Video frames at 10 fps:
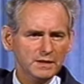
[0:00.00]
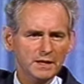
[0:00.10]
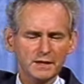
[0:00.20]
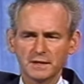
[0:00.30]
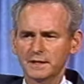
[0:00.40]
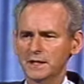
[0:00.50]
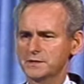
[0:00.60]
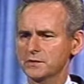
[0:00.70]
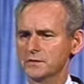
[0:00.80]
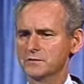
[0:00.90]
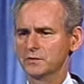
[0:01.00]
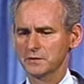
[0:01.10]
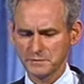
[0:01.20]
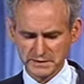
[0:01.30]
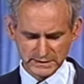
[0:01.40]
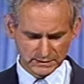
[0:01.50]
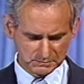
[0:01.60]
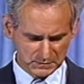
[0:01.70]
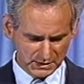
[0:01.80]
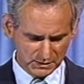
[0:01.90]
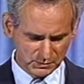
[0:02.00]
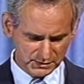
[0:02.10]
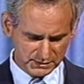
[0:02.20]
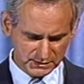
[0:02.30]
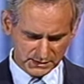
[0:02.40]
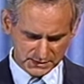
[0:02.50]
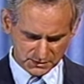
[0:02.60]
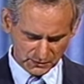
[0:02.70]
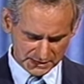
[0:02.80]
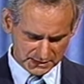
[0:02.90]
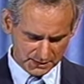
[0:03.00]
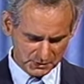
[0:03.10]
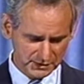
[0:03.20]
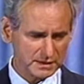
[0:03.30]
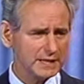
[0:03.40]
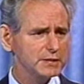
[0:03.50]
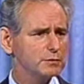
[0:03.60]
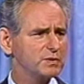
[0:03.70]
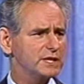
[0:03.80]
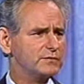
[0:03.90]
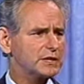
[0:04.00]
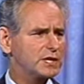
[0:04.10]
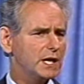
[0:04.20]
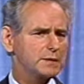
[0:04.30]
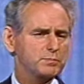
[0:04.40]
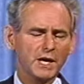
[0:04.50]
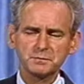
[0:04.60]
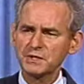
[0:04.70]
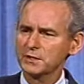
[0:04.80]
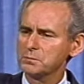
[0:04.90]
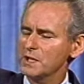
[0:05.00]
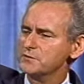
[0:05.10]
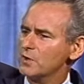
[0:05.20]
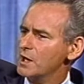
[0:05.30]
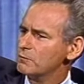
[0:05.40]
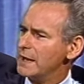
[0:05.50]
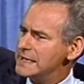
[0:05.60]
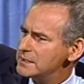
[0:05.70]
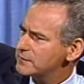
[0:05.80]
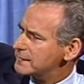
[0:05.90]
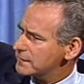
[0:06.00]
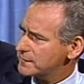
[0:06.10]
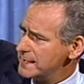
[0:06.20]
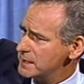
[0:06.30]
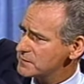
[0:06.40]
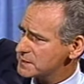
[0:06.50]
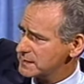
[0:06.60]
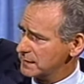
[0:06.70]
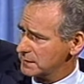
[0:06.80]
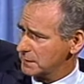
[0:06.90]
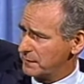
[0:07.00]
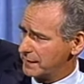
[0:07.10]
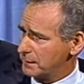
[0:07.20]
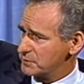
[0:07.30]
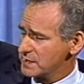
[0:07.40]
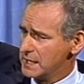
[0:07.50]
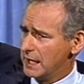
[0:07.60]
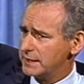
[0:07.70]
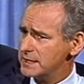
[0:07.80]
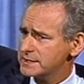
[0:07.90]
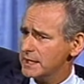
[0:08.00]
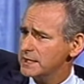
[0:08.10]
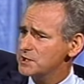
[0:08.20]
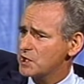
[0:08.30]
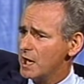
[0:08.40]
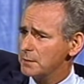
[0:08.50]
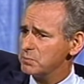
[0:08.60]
And I, I, shouldn't have told him to steal them, but that's the way it came out. And can you believe that God brought me to a place where I waved at the thieves stealing the pineapples? And they said, He's gone